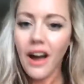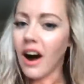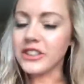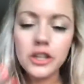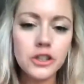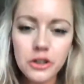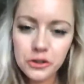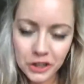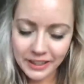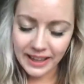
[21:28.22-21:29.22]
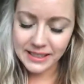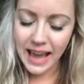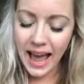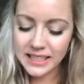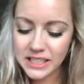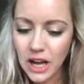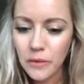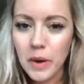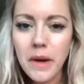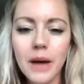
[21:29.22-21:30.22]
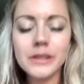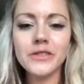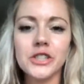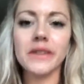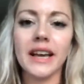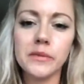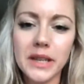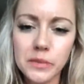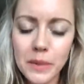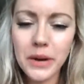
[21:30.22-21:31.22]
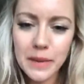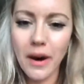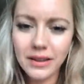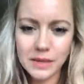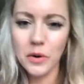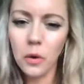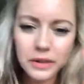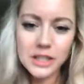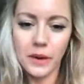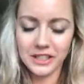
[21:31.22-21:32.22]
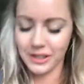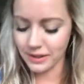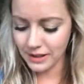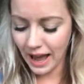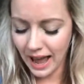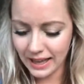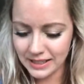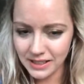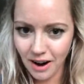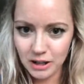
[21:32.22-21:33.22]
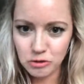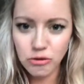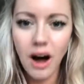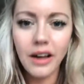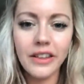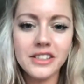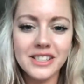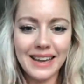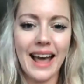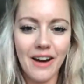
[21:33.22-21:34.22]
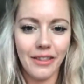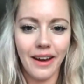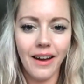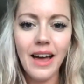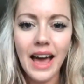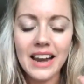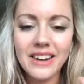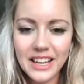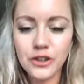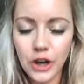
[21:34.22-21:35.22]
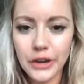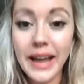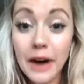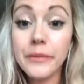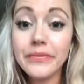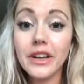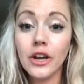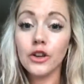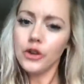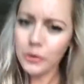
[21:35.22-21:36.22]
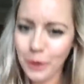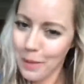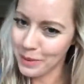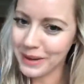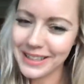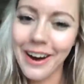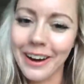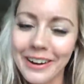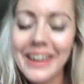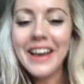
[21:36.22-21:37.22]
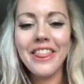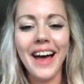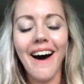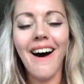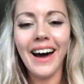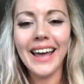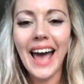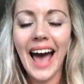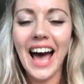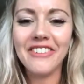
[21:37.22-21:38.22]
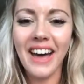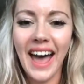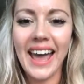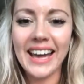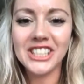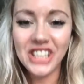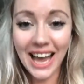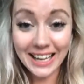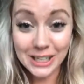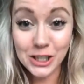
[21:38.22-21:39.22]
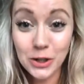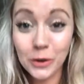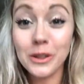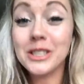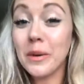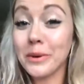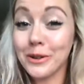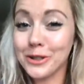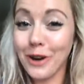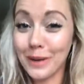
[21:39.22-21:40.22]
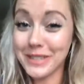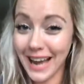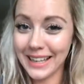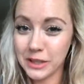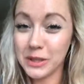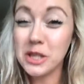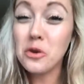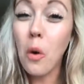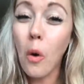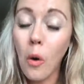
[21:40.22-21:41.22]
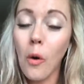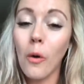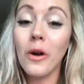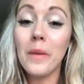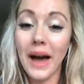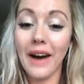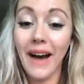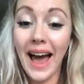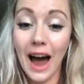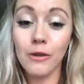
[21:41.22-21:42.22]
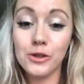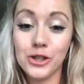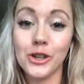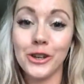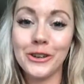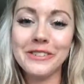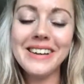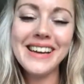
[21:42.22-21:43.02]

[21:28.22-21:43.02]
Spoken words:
I told you the 3 things, and my purpose for doing that is because people keep asking me all these questions and I'd rather just get it out there and let you know. Now, you probably know that I have a challenge called the Double Your Tribe Challenge, which is all about how to